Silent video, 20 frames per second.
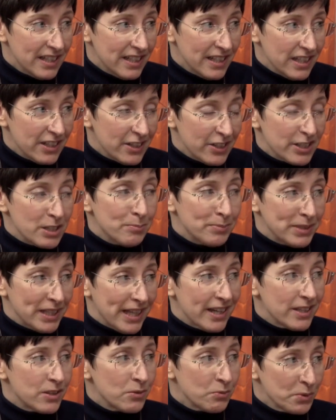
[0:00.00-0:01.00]
He could
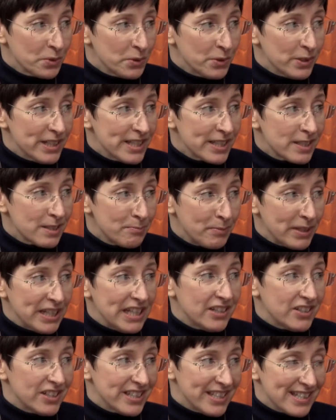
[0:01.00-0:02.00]
apply the rules, but
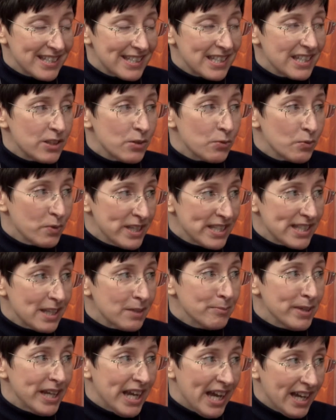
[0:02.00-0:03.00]
he couldn't see the
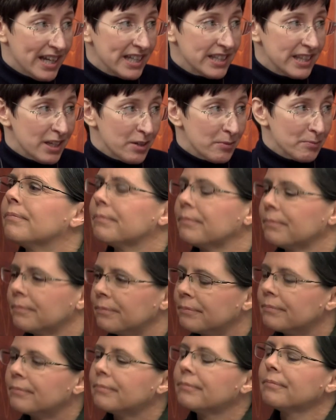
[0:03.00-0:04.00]
reason behind them. Mm-hmm,
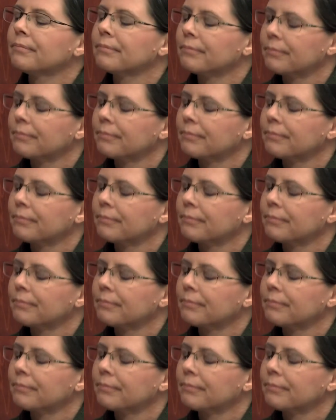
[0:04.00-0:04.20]
mm-hmm.